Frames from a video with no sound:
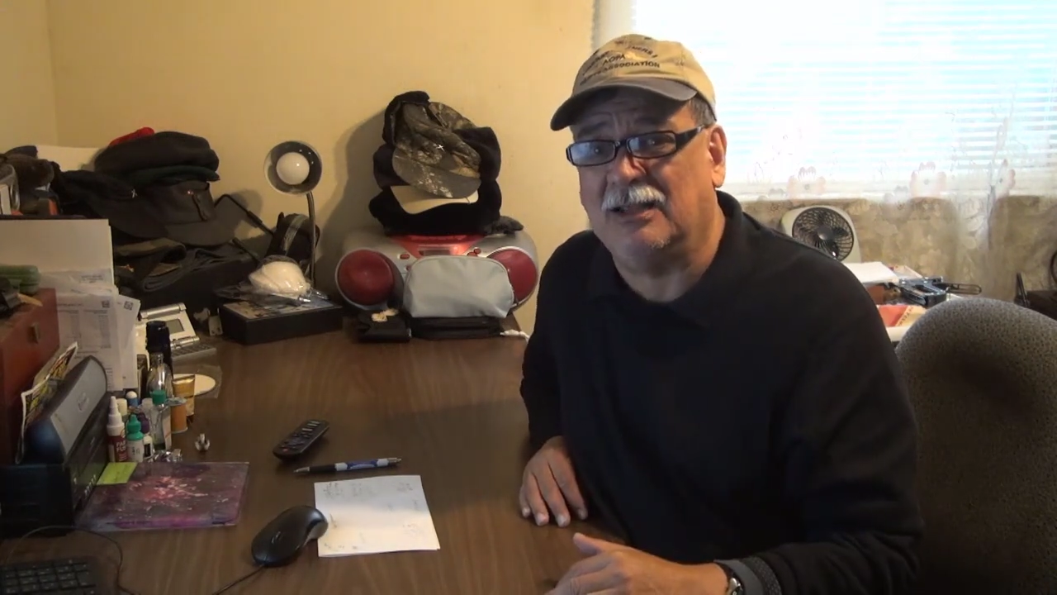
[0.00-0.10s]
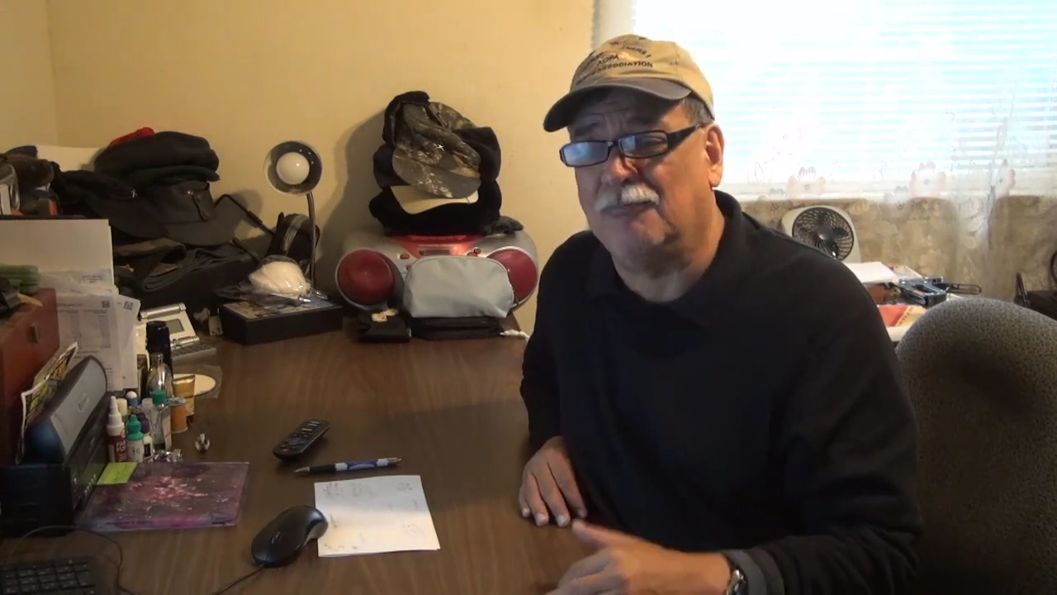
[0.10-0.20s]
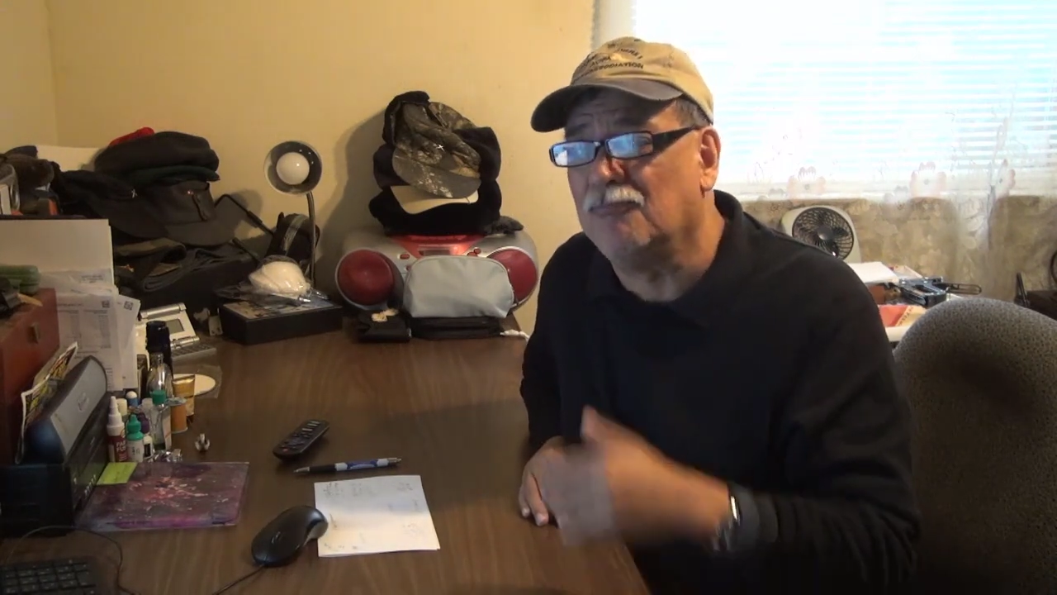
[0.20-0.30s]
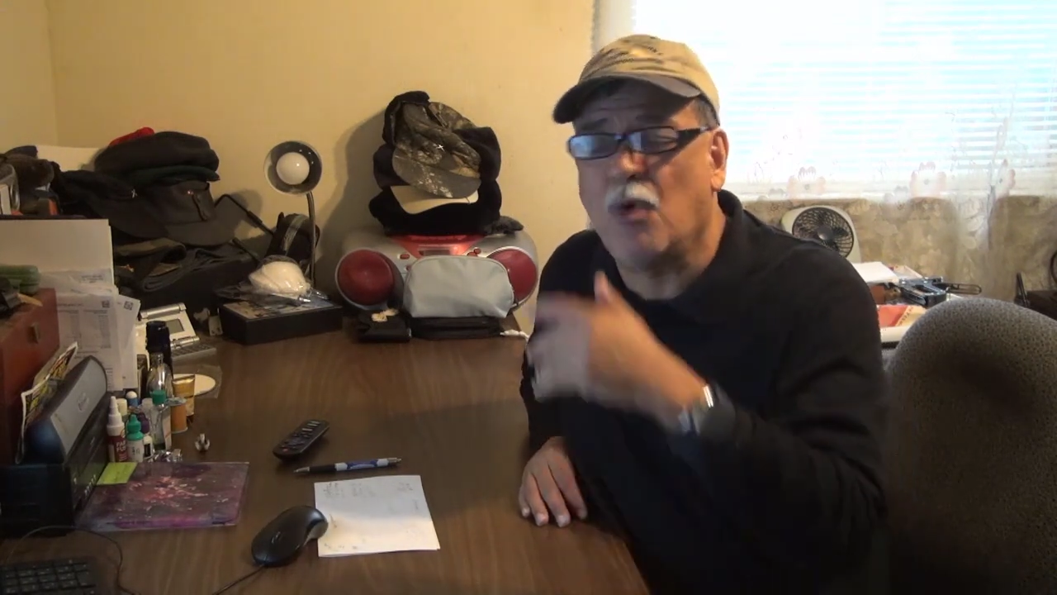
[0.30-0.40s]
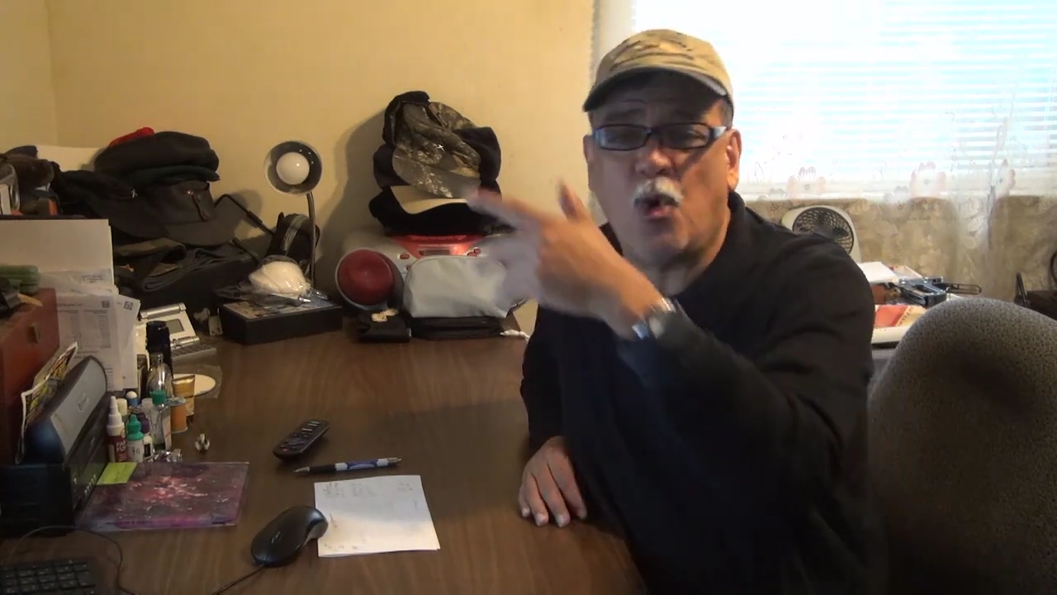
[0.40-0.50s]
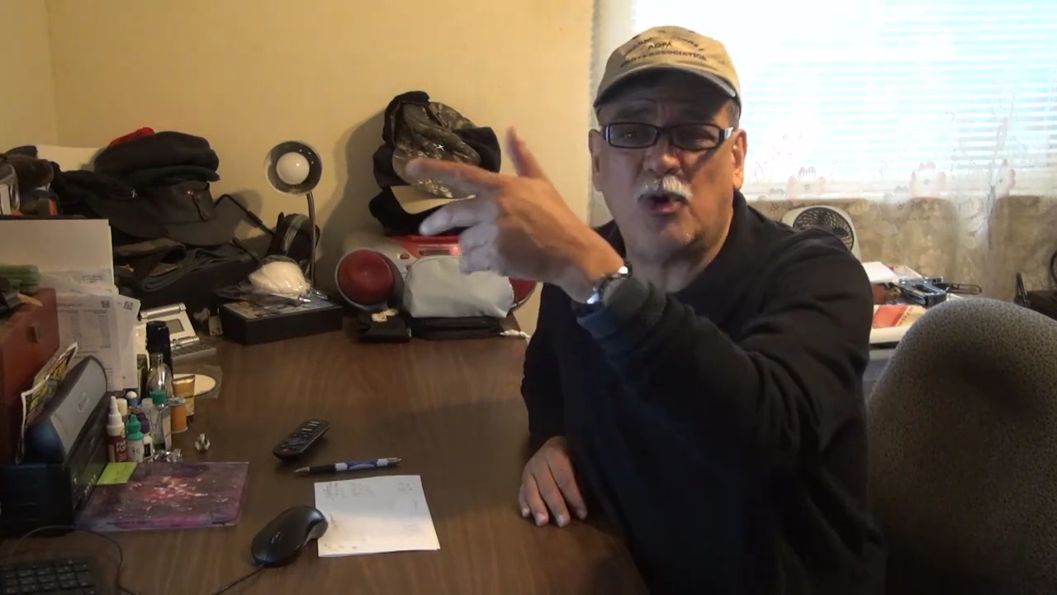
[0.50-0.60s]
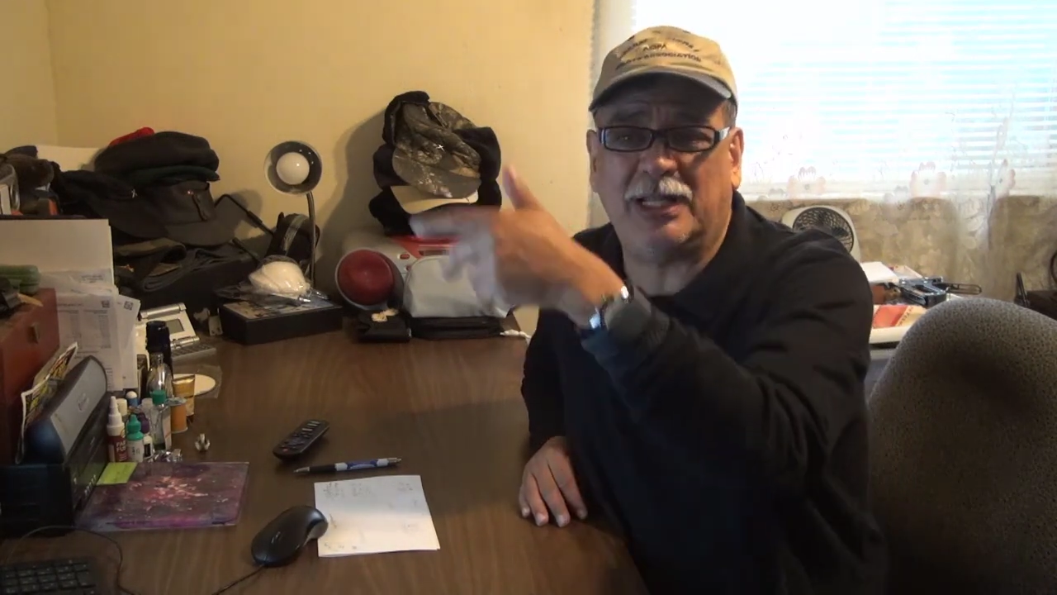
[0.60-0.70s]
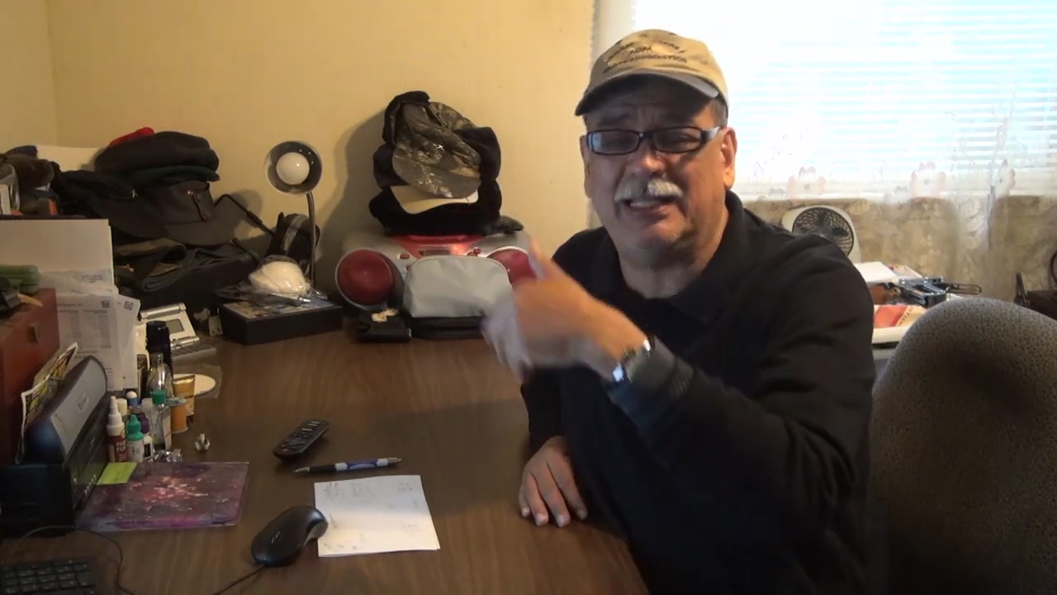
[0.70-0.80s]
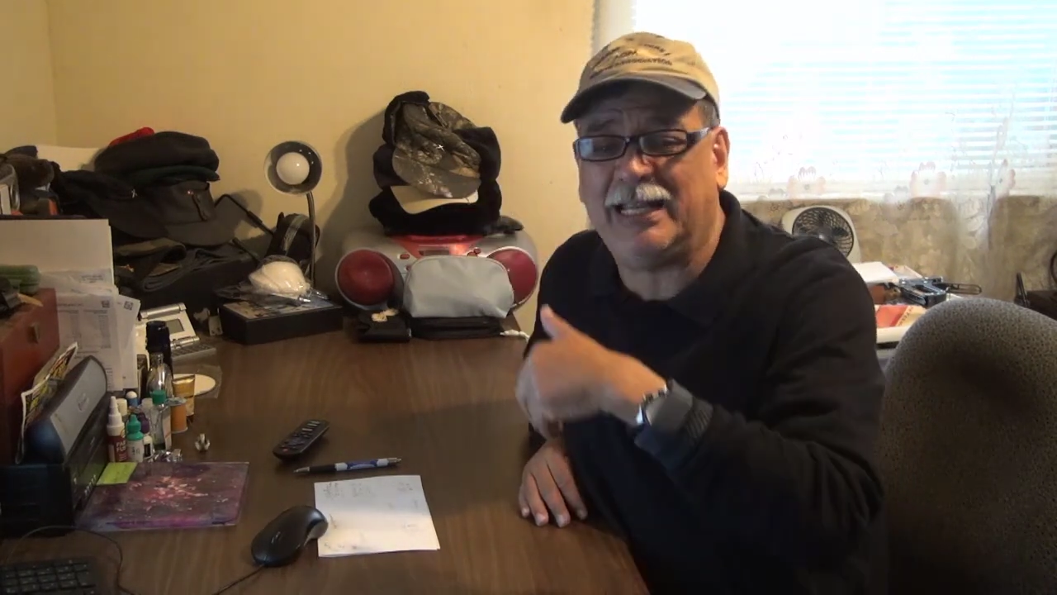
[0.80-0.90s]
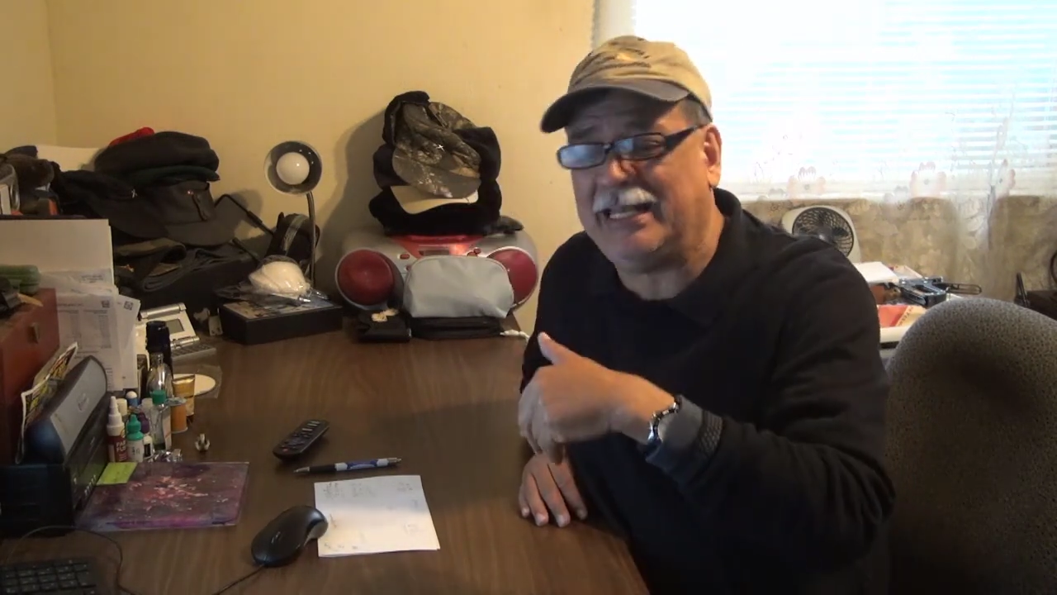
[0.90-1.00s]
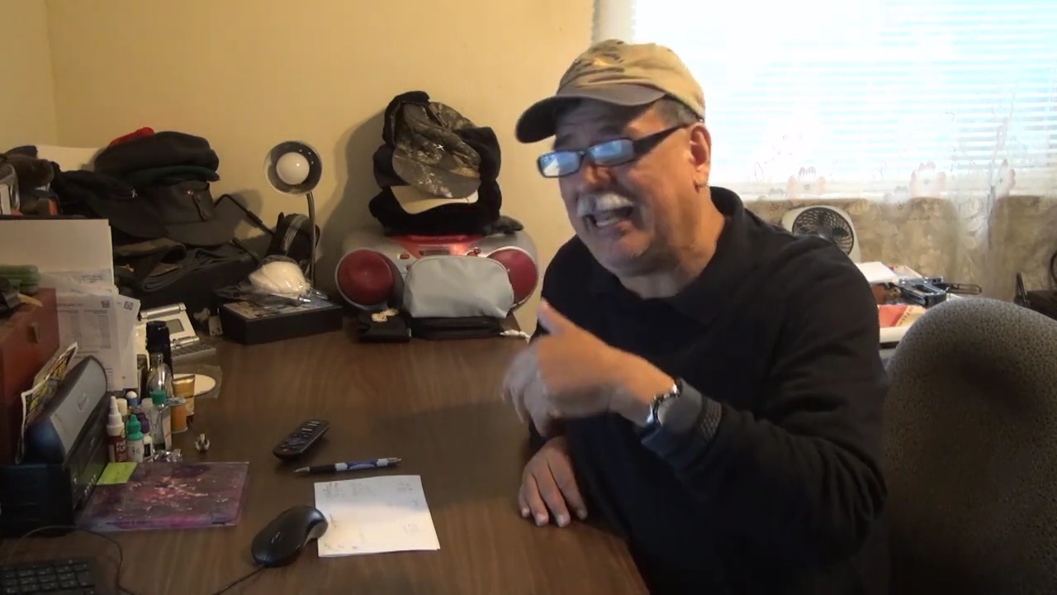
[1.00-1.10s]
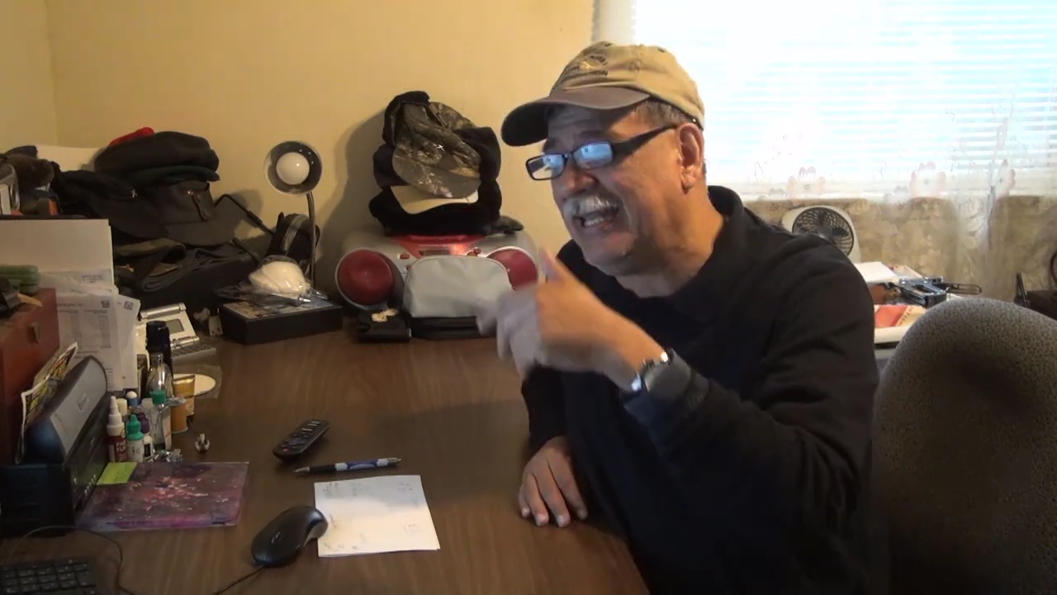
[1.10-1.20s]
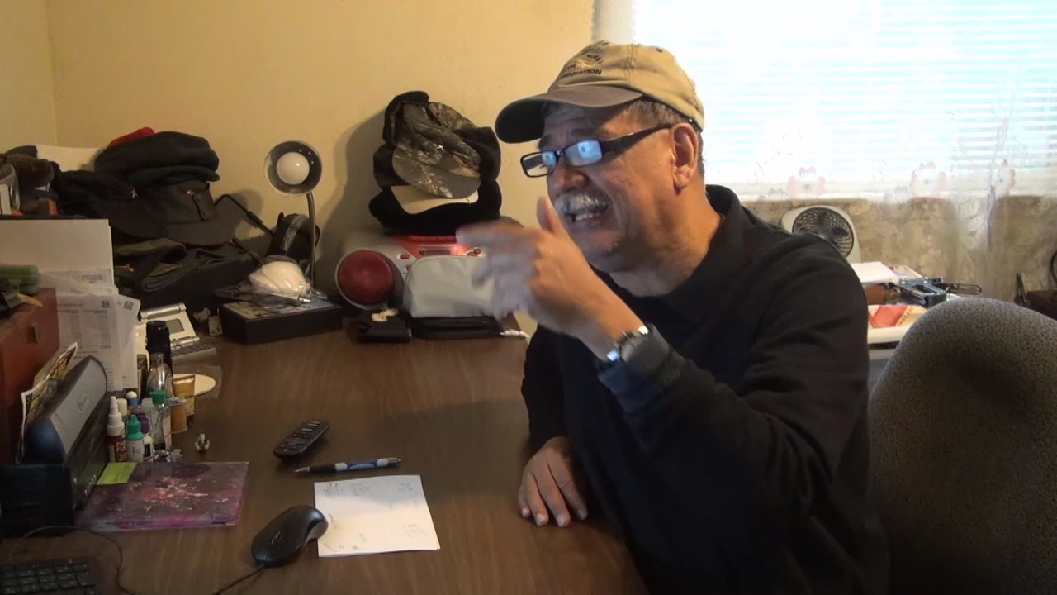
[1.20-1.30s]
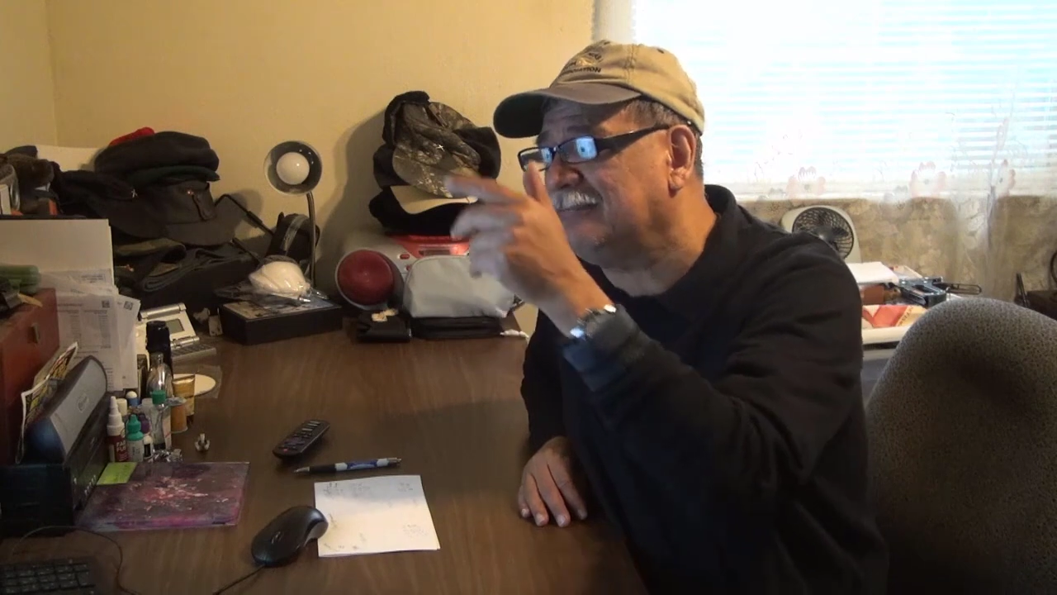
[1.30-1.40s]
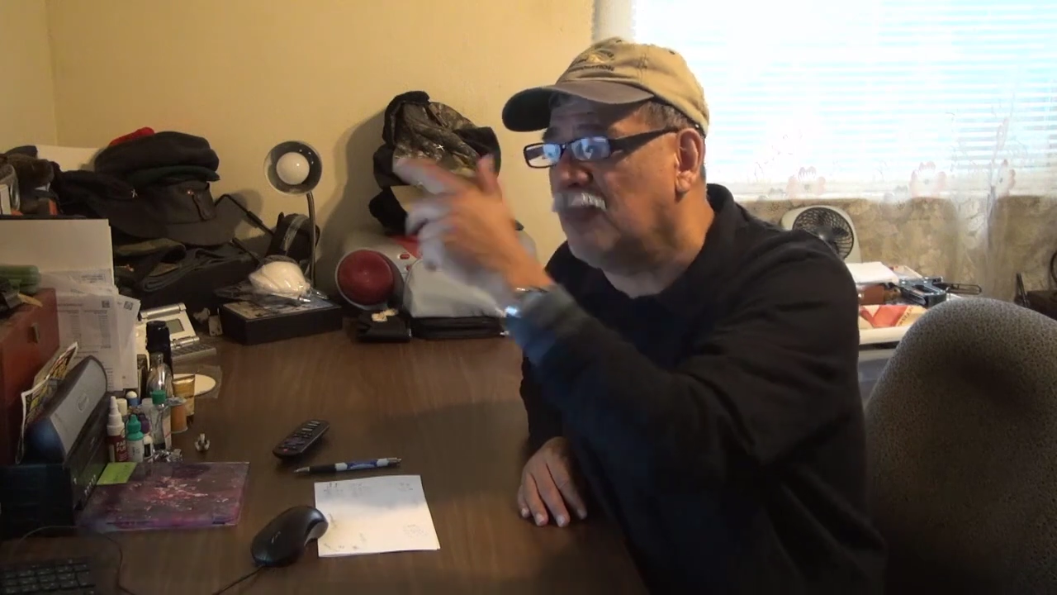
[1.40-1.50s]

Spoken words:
More than the Canadians,